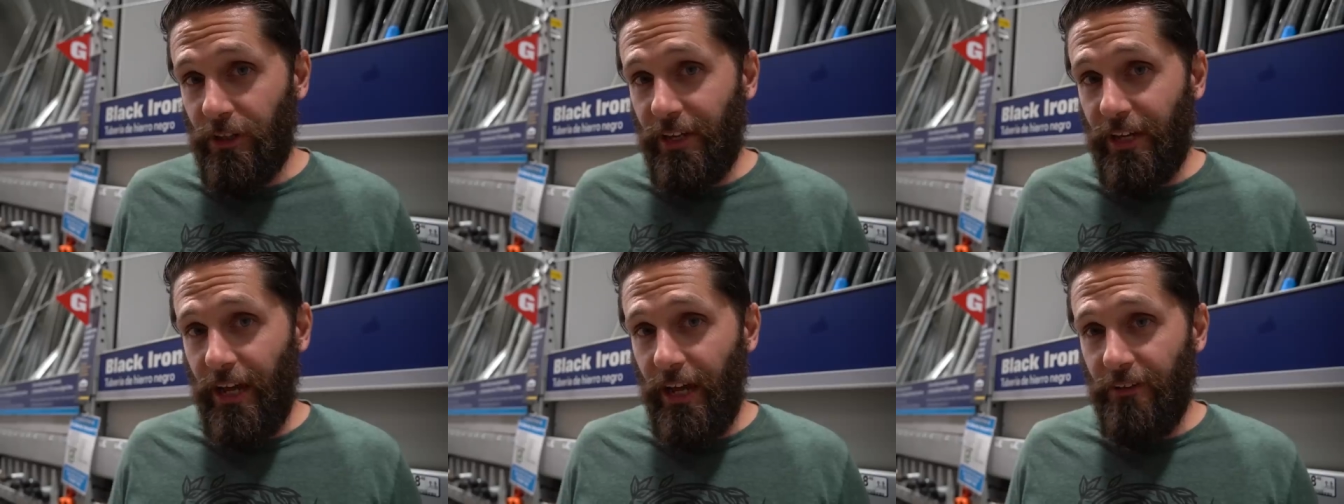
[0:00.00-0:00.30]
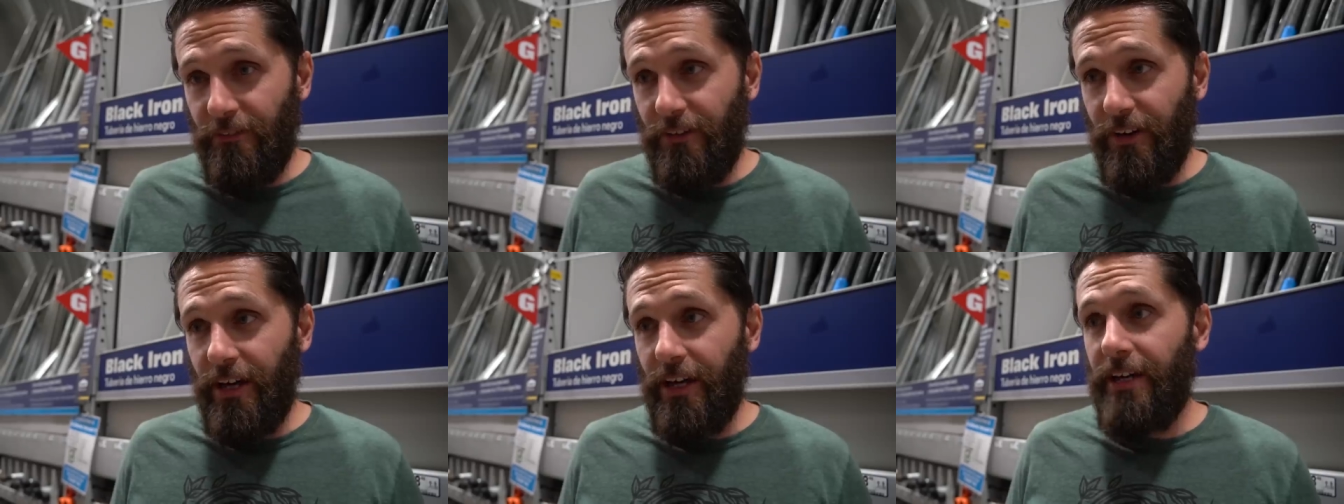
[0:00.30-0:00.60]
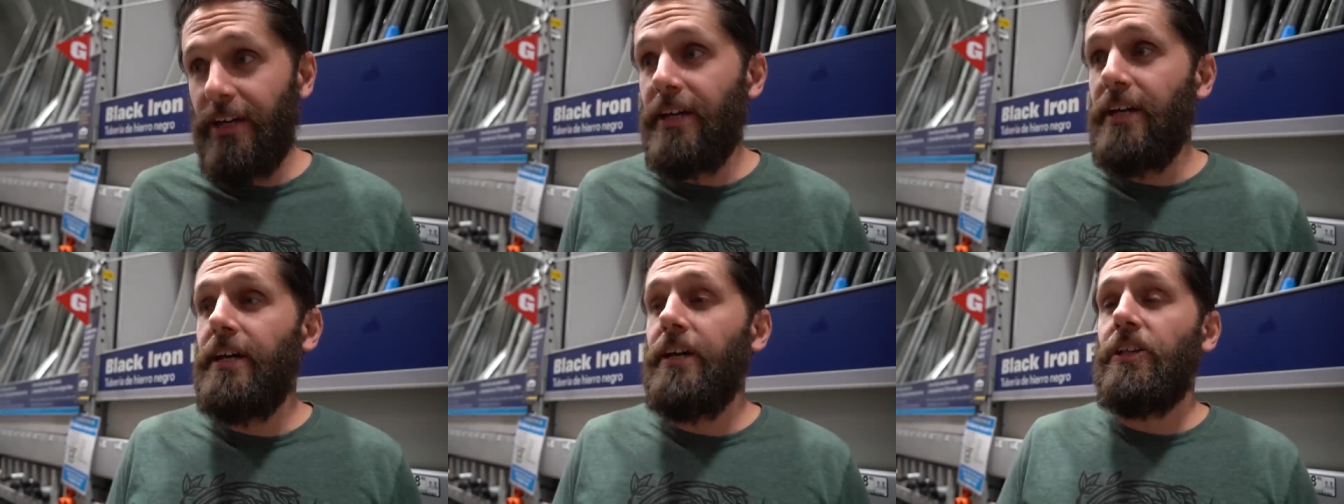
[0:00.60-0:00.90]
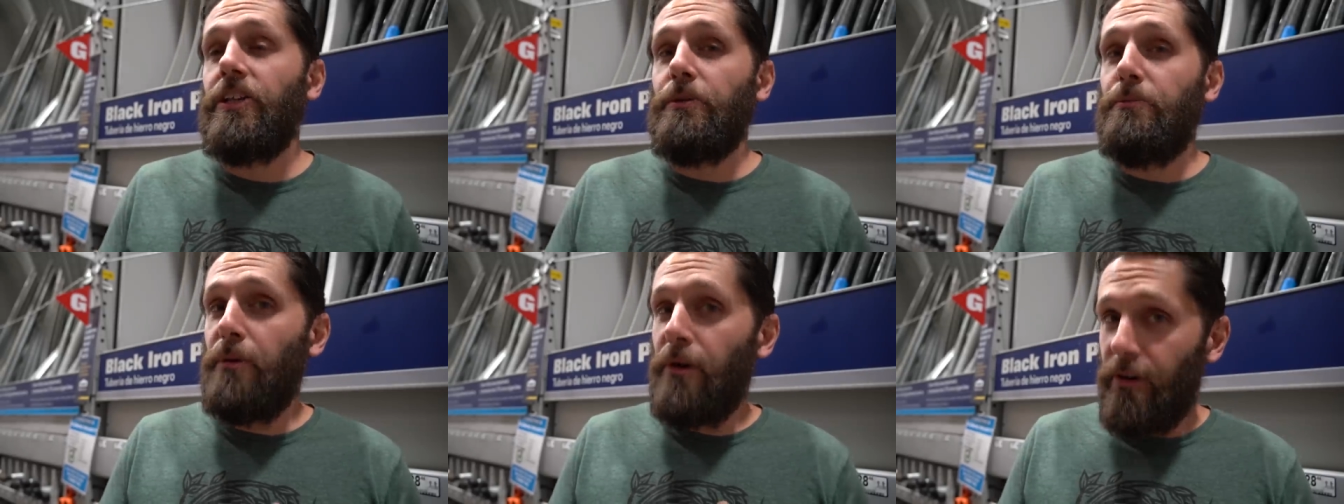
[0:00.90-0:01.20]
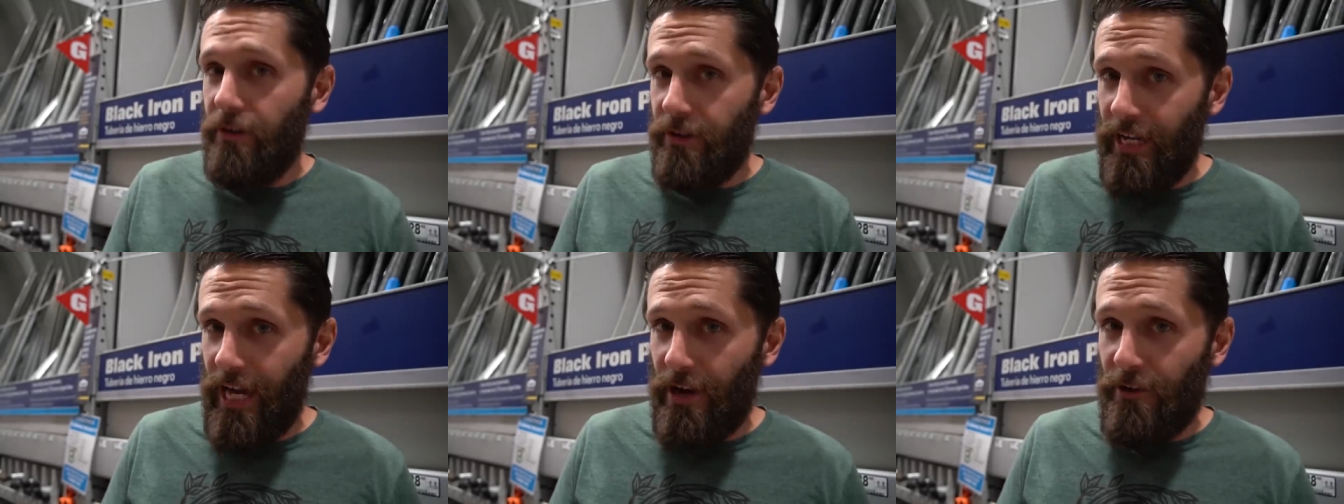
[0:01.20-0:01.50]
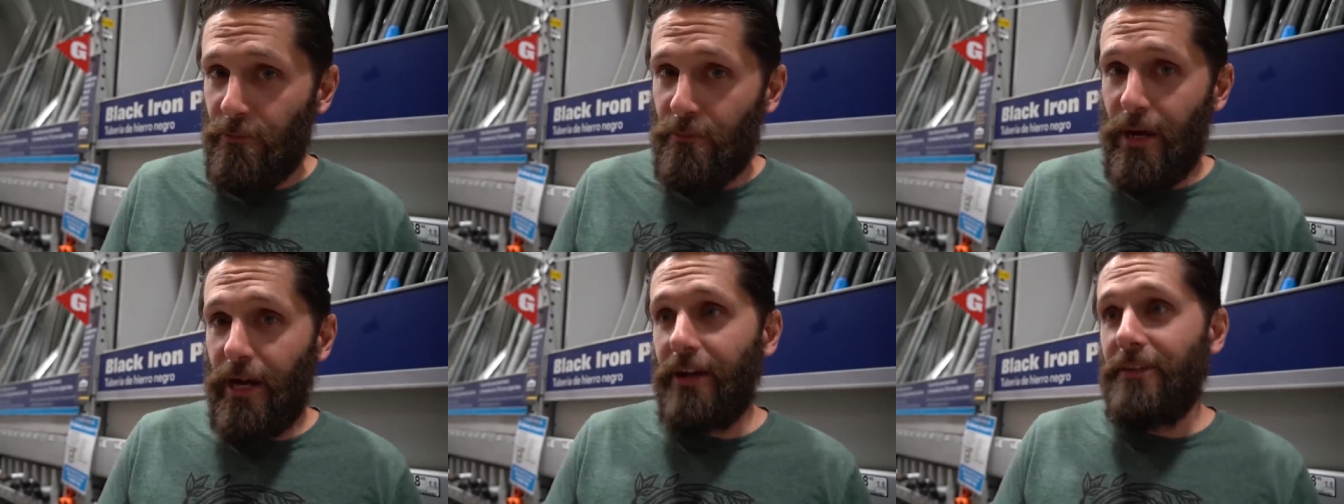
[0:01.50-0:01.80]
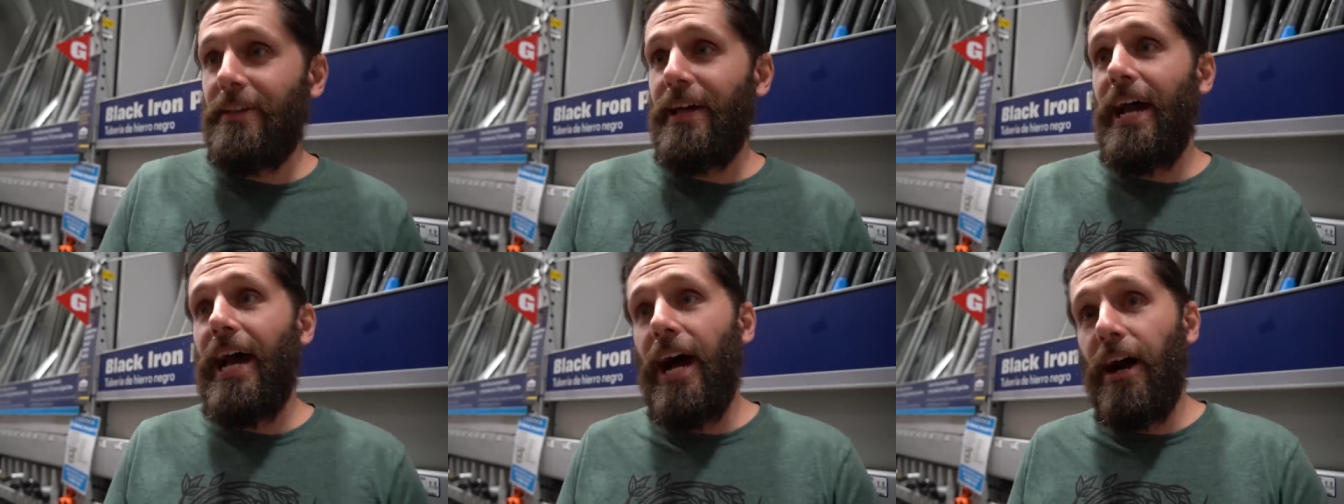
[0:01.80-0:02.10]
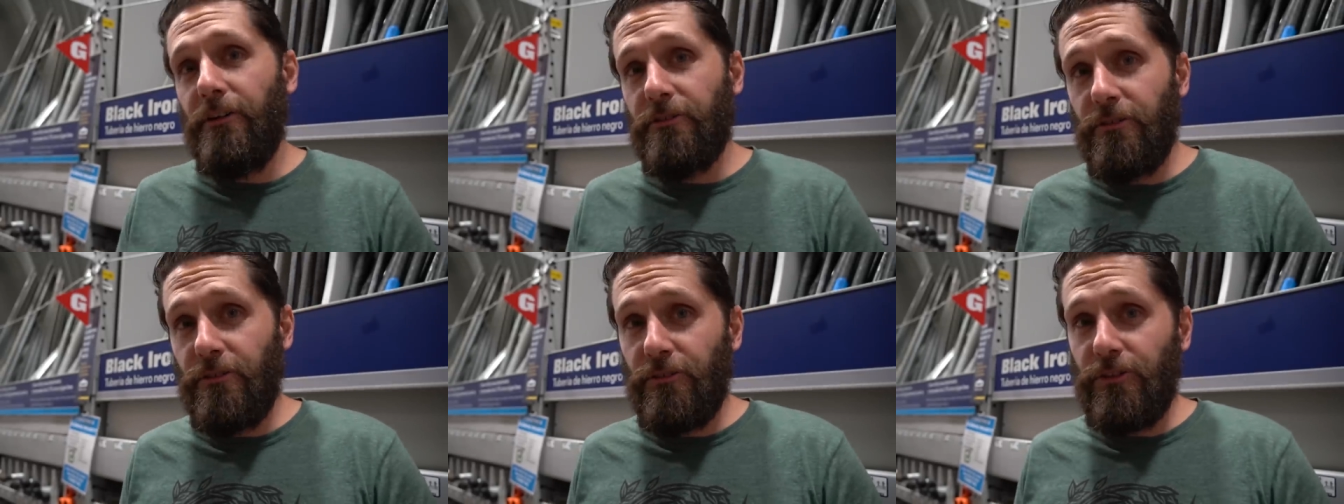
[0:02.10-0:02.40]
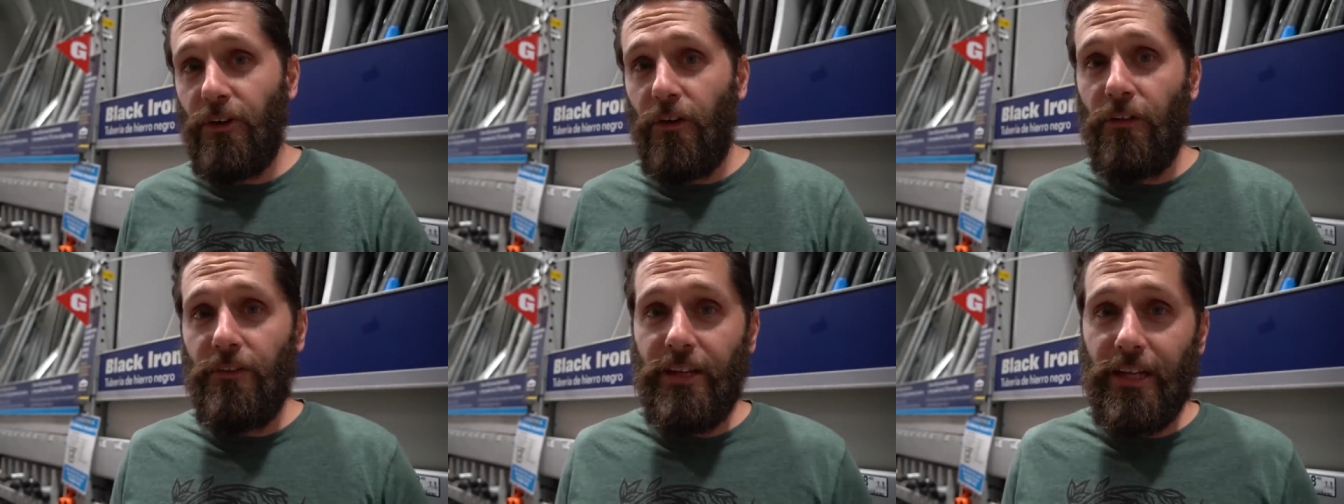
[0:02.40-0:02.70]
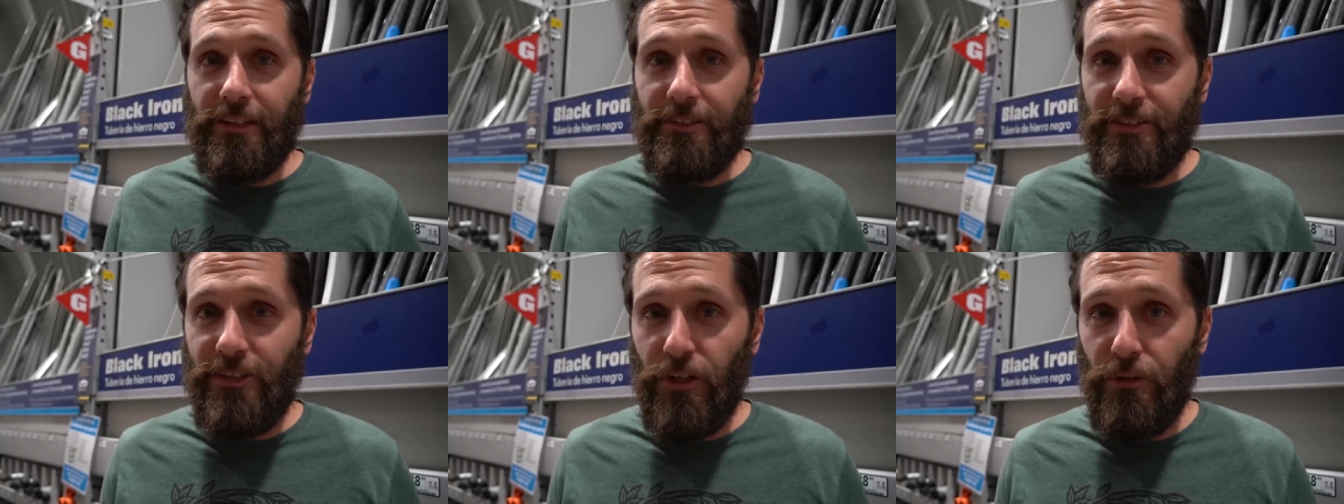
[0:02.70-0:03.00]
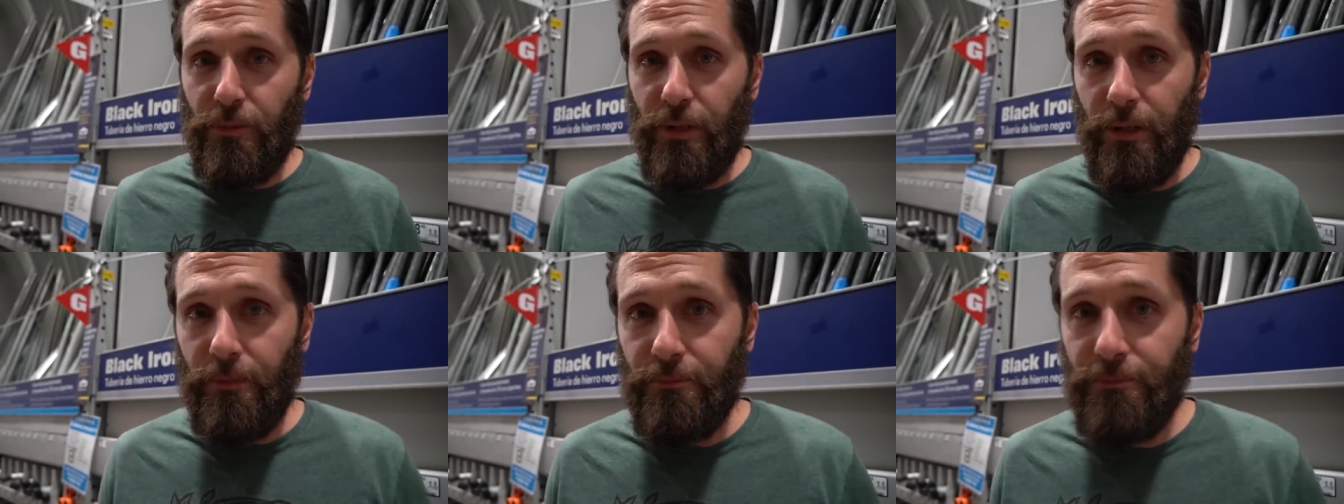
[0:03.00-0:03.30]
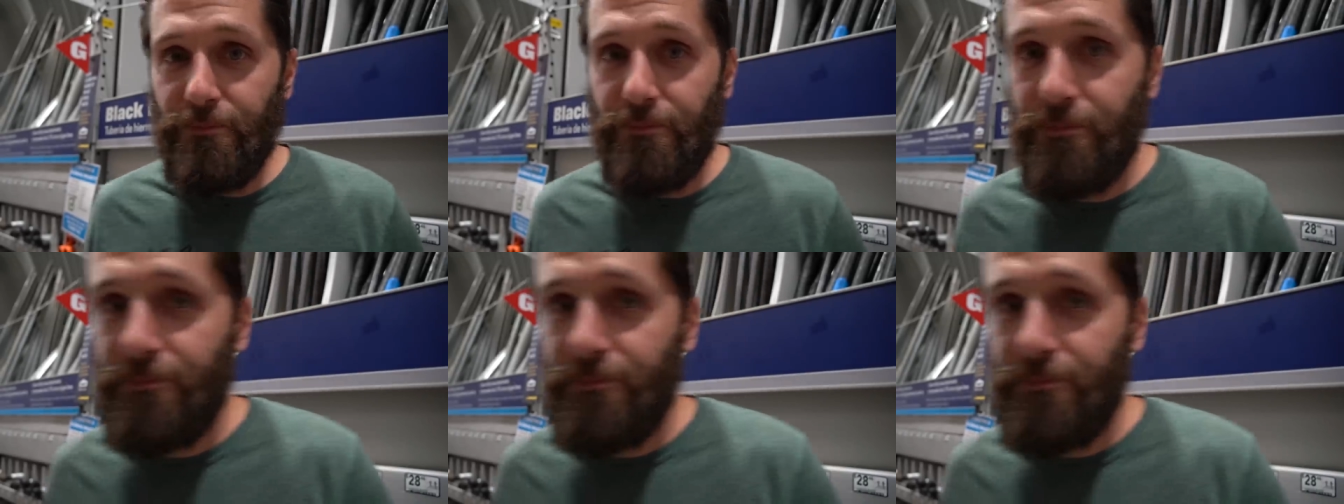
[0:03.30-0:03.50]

at the cafe. Tomorrow night we're back at the house installing the next steel beam.